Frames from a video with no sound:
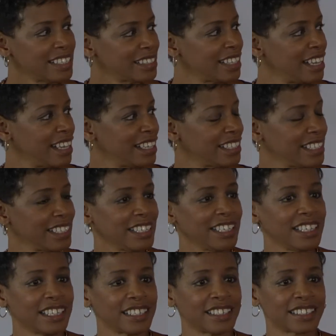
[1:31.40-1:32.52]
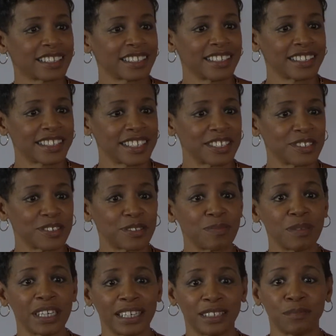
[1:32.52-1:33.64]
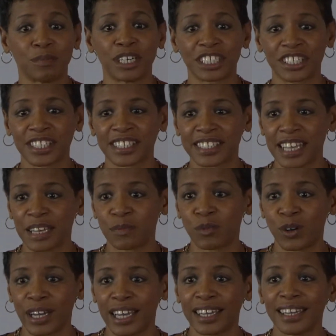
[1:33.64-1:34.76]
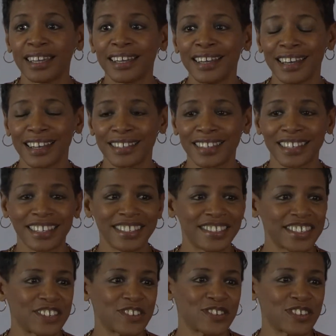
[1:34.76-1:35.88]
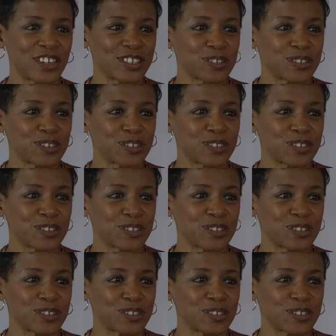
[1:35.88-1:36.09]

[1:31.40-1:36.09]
that he considers me in much the same way that he considers our